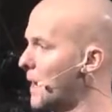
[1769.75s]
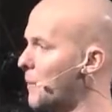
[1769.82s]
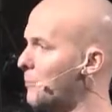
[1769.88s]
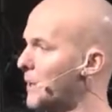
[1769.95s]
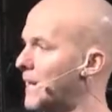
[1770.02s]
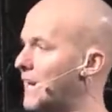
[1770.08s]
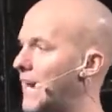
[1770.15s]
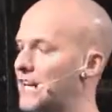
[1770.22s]

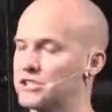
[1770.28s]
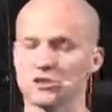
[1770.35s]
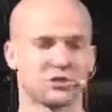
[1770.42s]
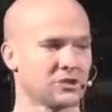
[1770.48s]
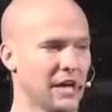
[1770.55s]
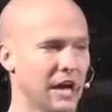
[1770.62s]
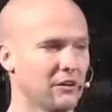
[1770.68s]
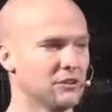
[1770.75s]
But can I just
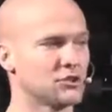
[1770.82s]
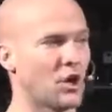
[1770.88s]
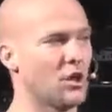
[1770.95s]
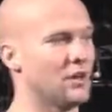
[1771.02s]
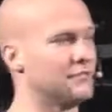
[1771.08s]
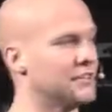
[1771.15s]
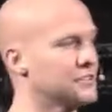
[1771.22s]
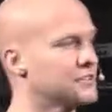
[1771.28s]
challenge all
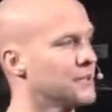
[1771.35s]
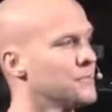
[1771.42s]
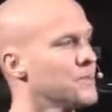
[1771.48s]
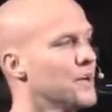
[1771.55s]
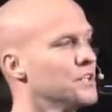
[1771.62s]
of us?